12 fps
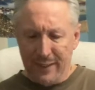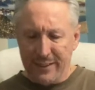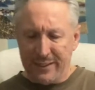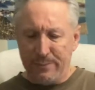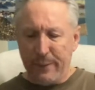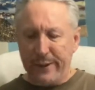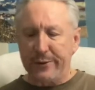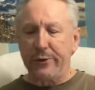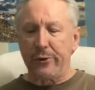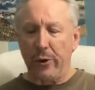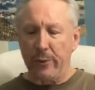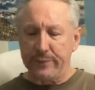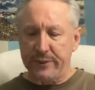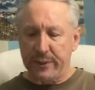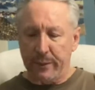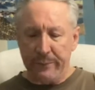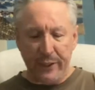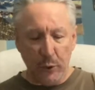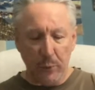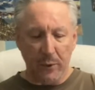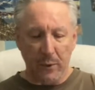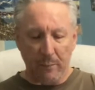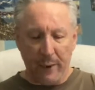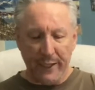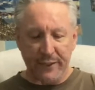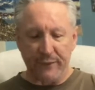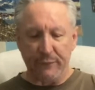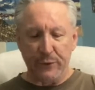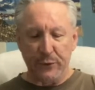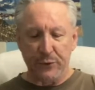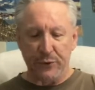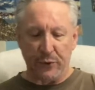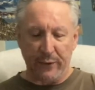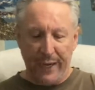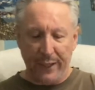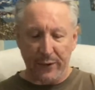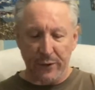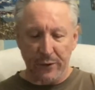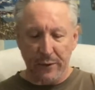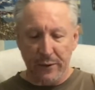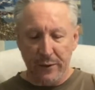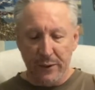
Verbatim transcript: Spectre hoped some humor might diffuse her anger.